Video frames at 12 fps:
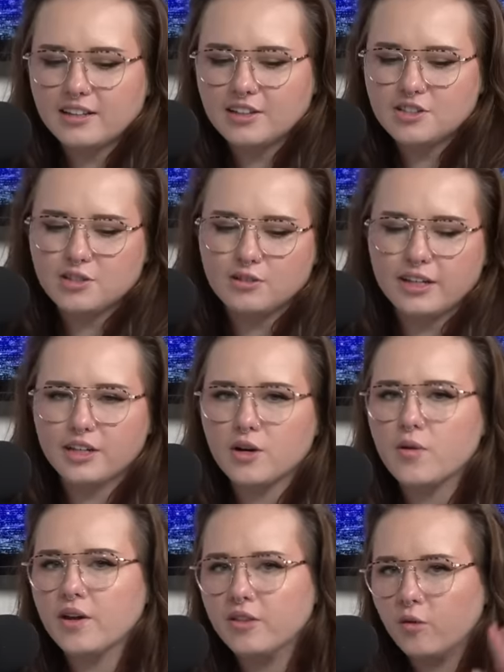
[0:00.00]
lets you like
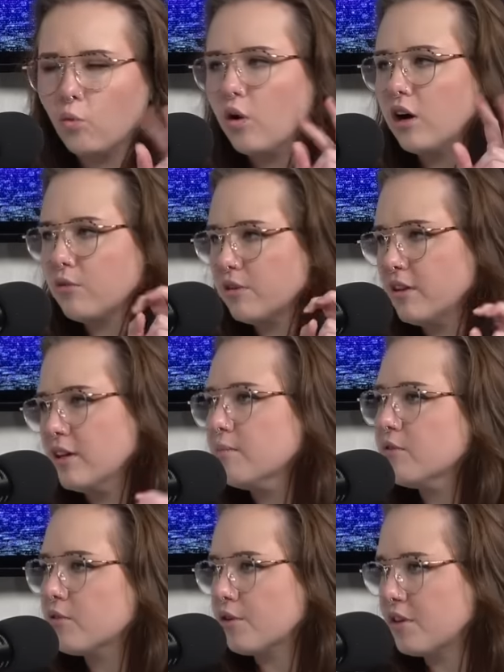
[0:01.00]
go on the walk with him
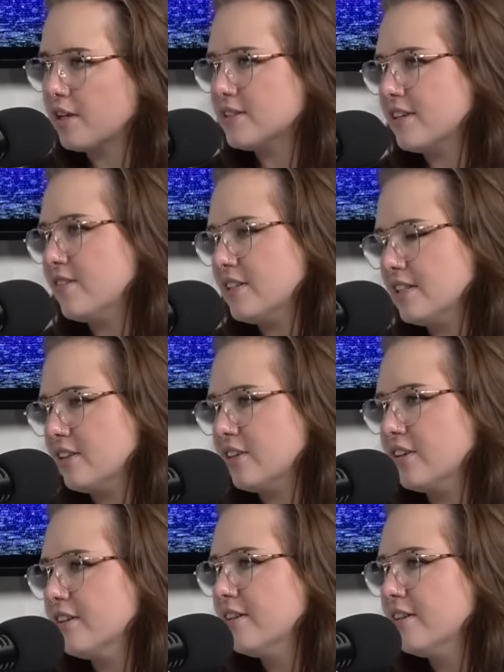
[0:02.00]
before Thanksgiving dinner.